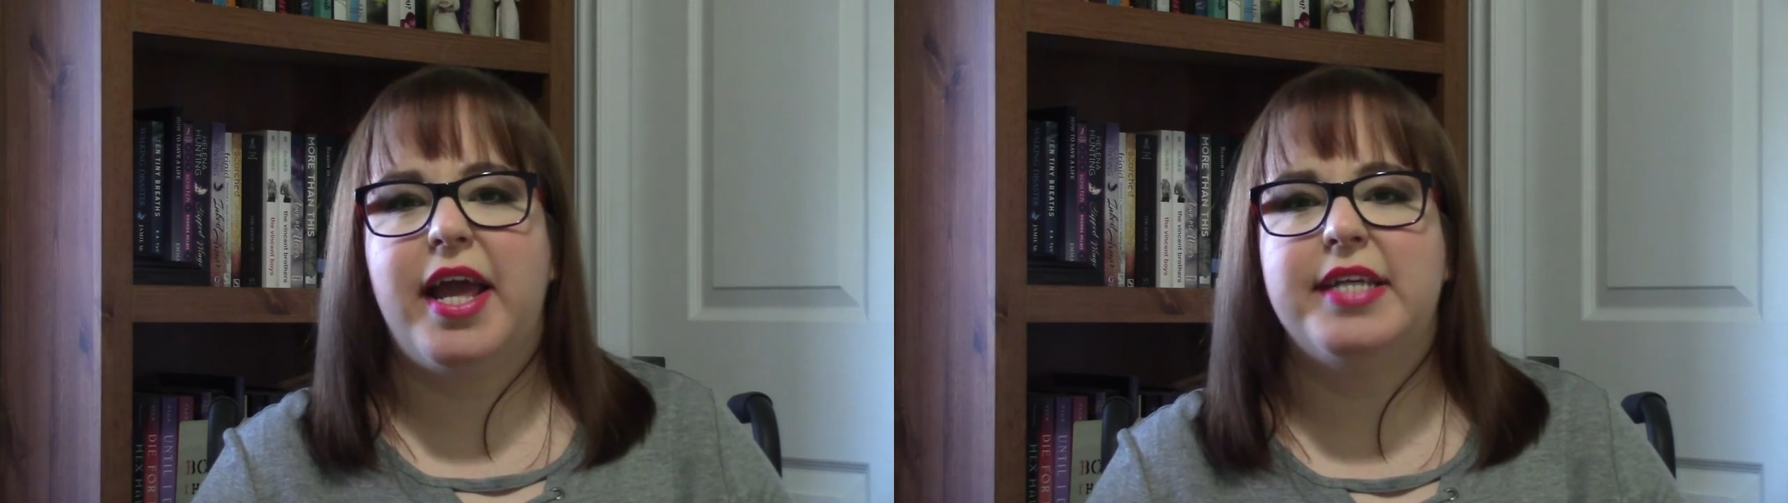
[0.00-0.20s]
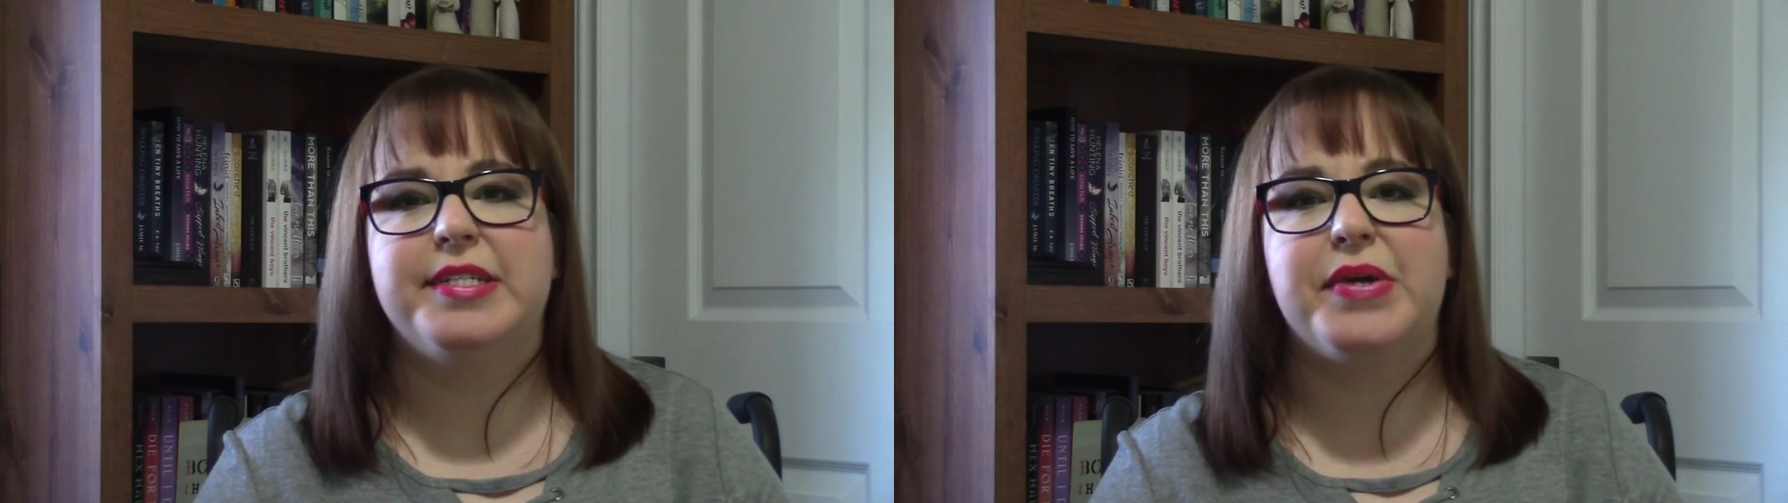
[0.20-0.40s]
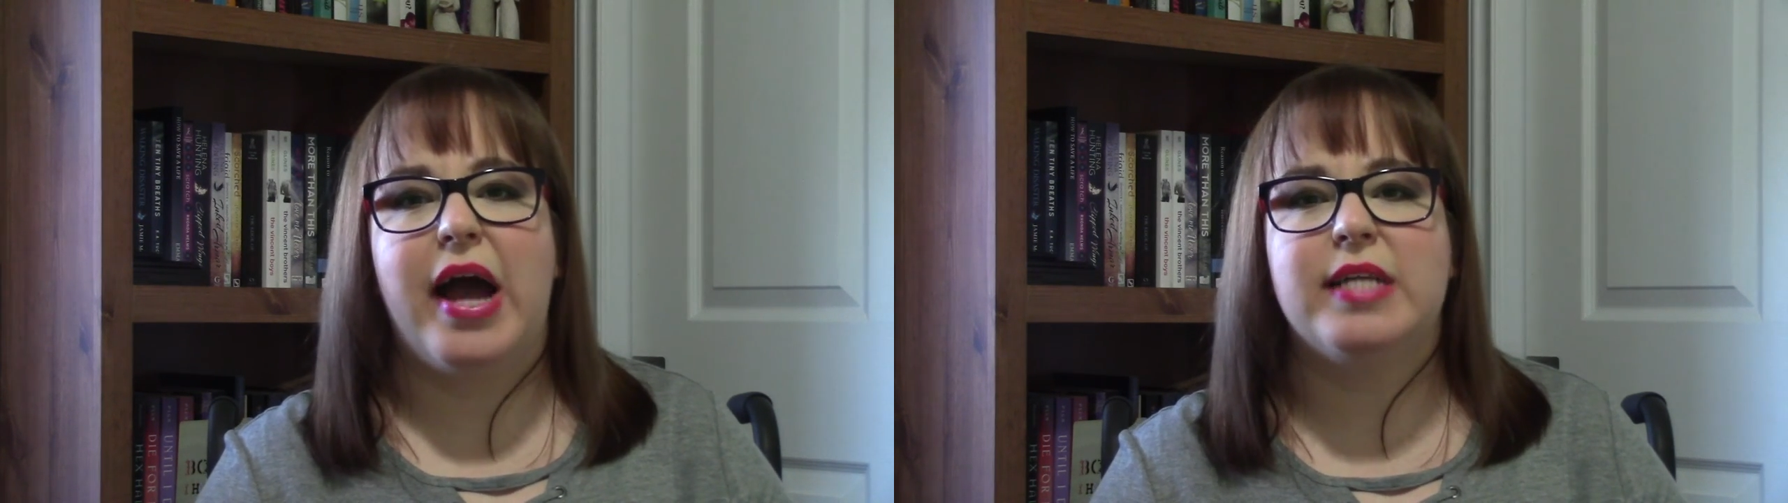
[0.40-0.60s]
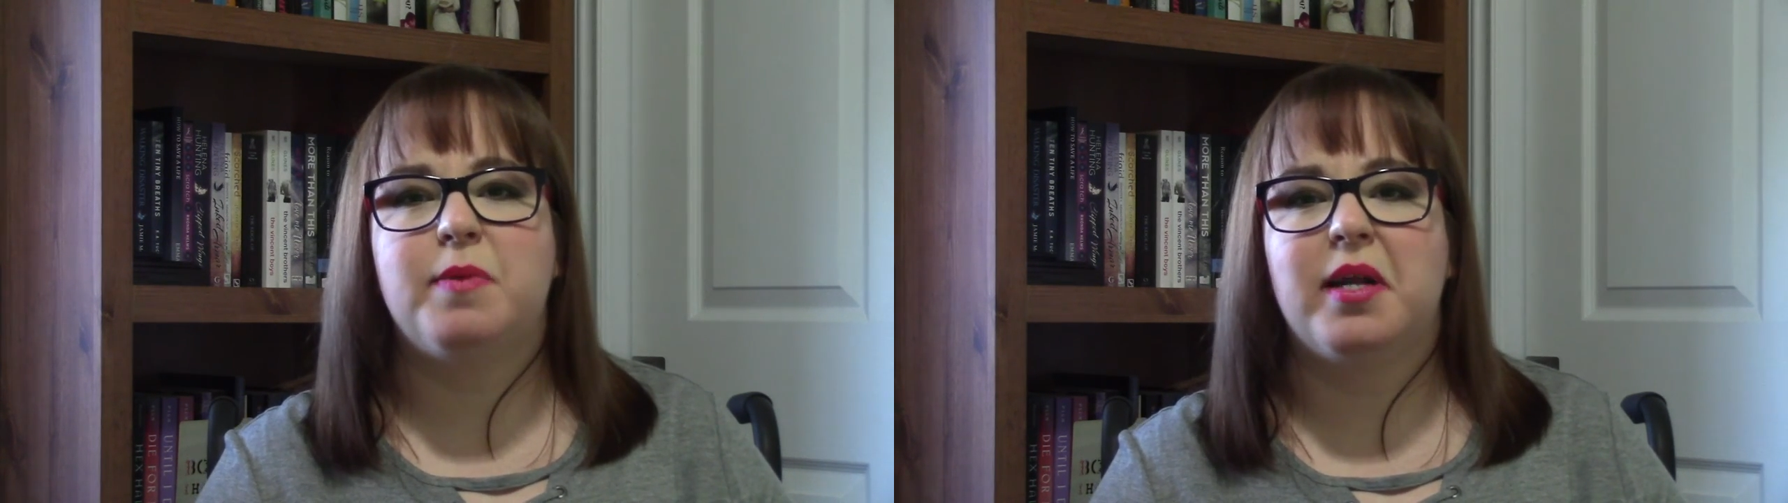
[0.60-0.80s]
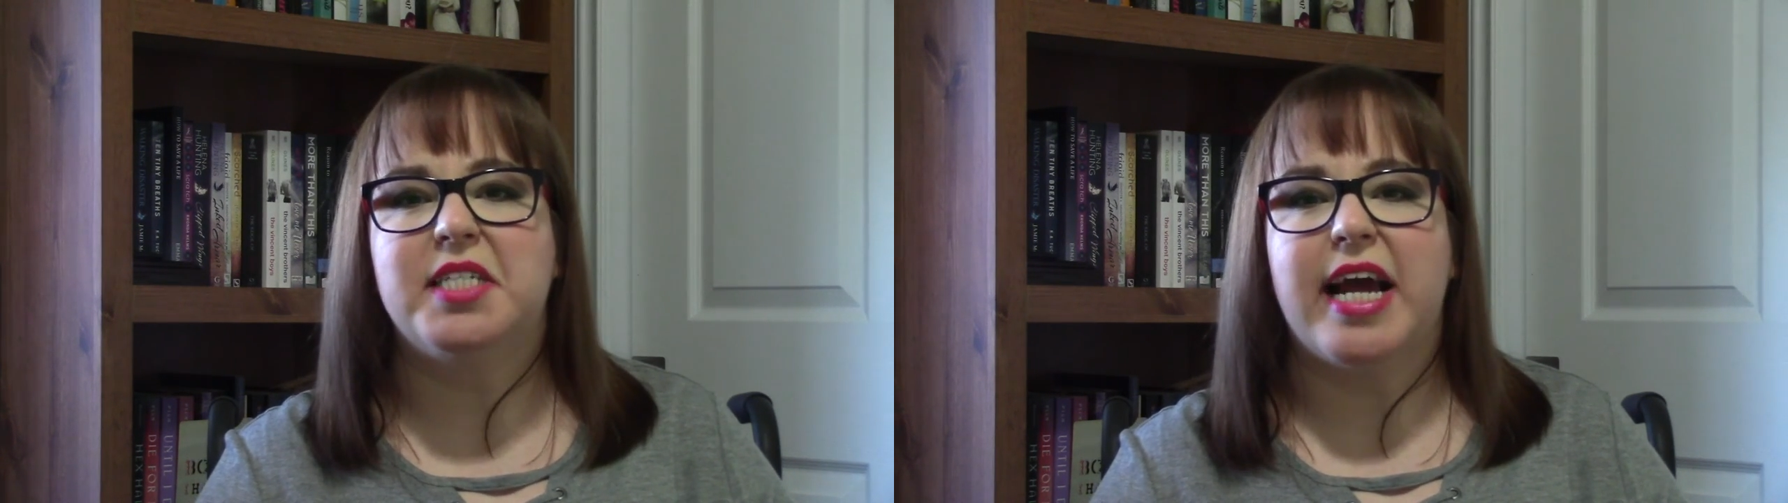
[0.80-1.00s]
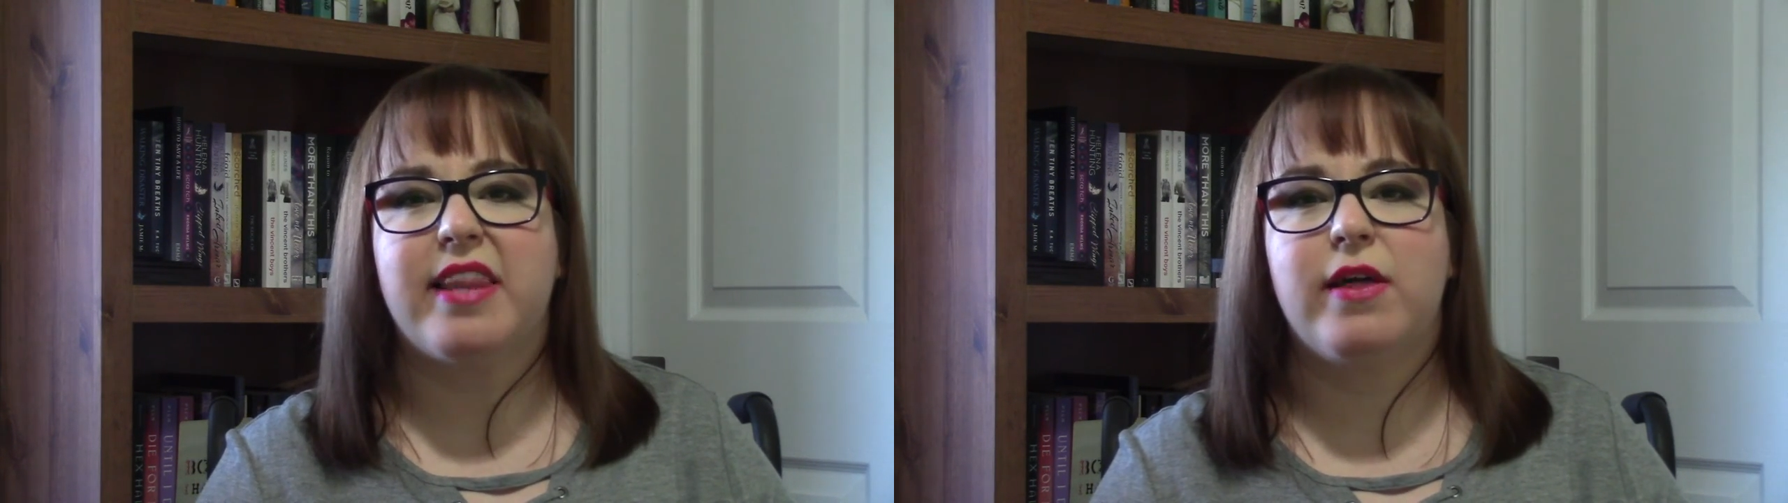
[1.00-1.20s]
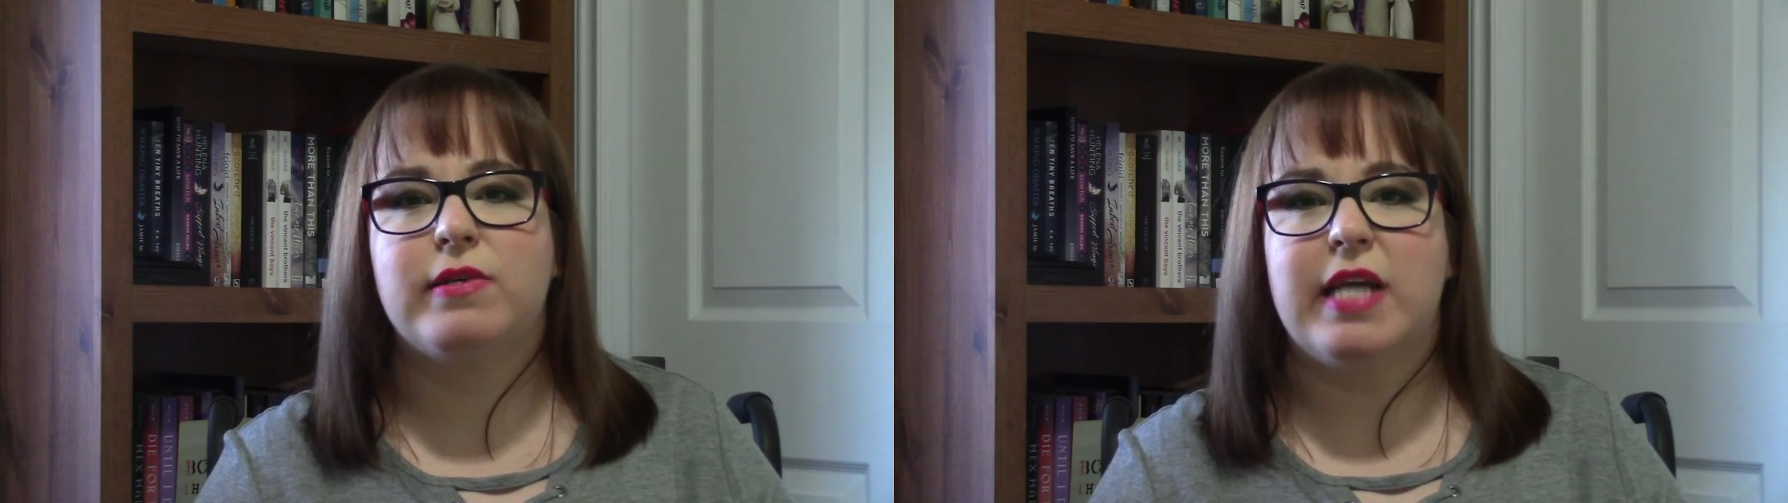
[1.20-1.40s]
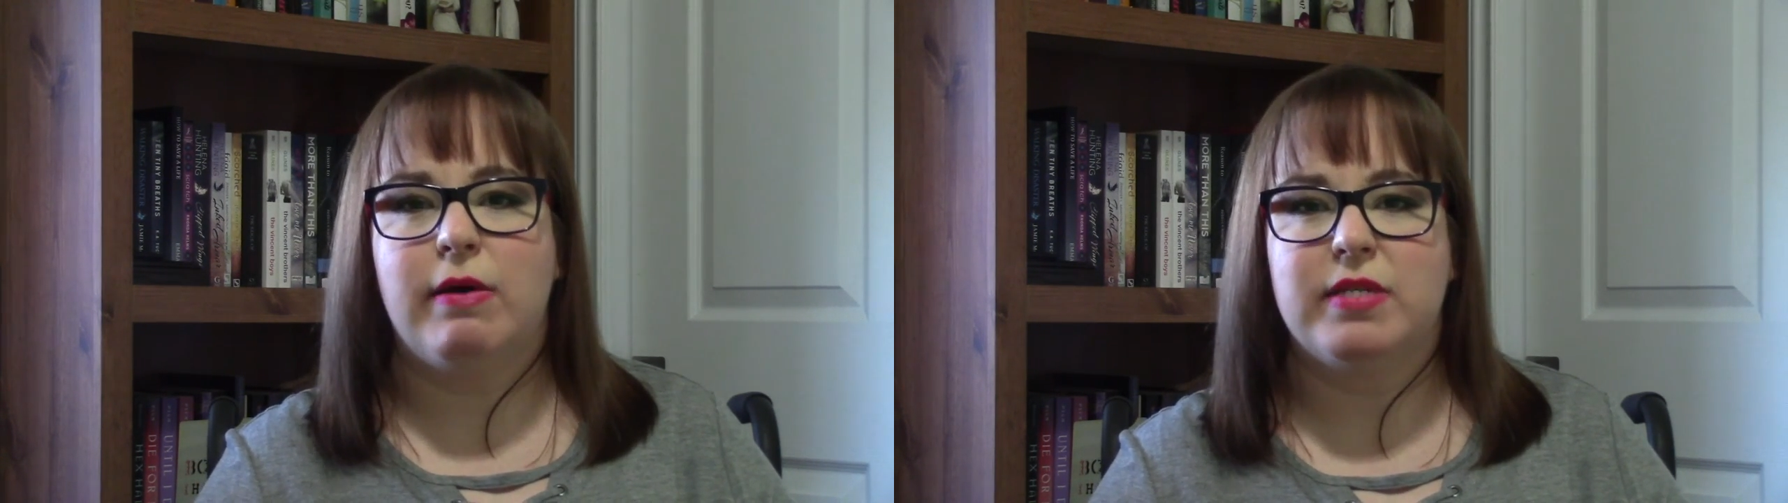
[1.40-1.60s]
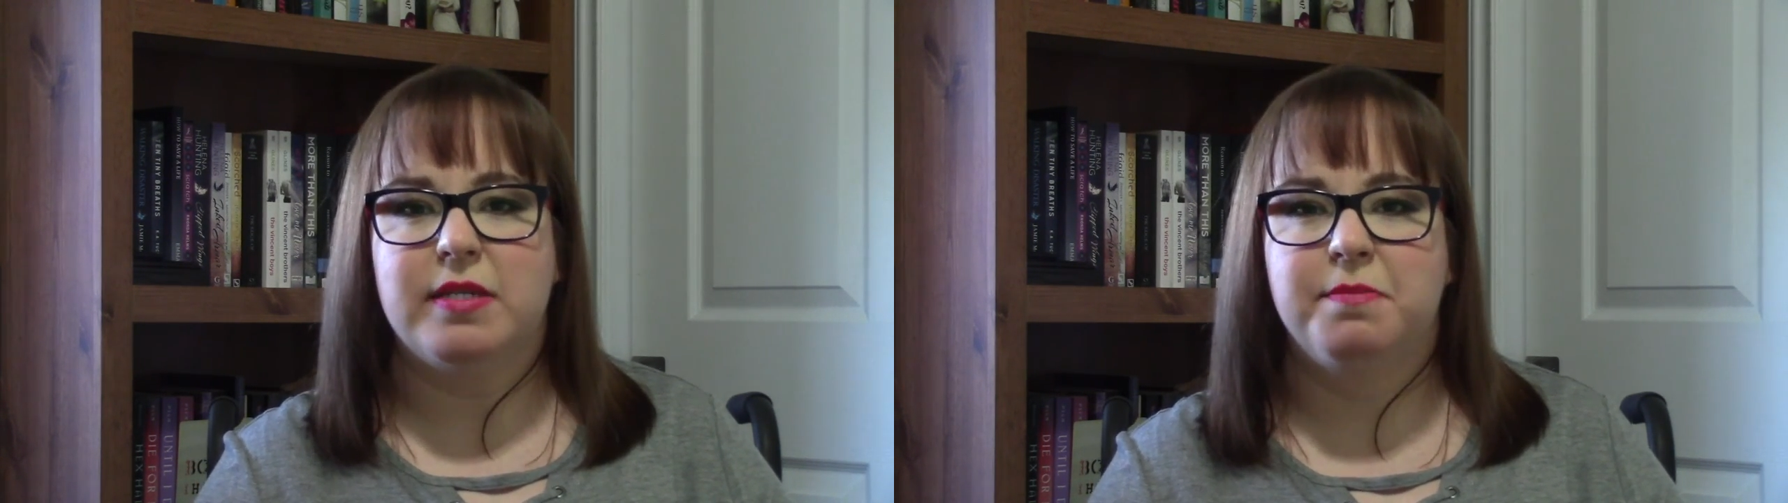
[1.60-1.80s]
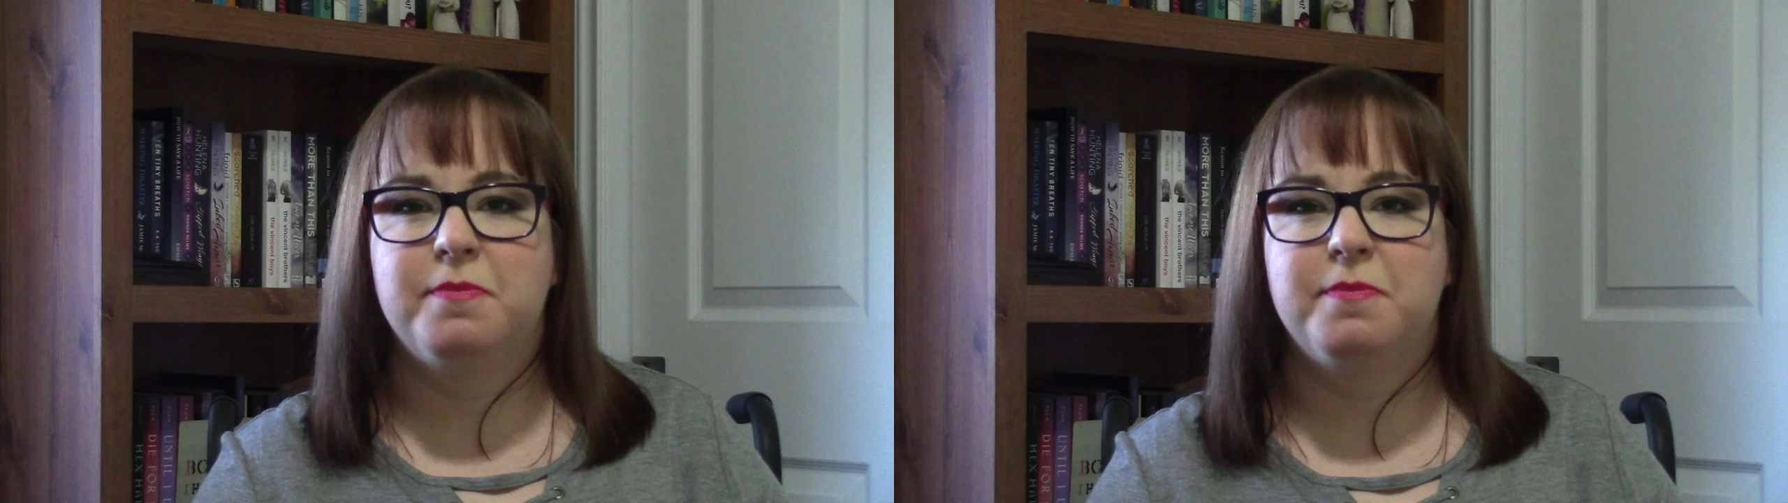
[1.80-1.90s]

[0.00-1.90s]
case you guys want to check those out.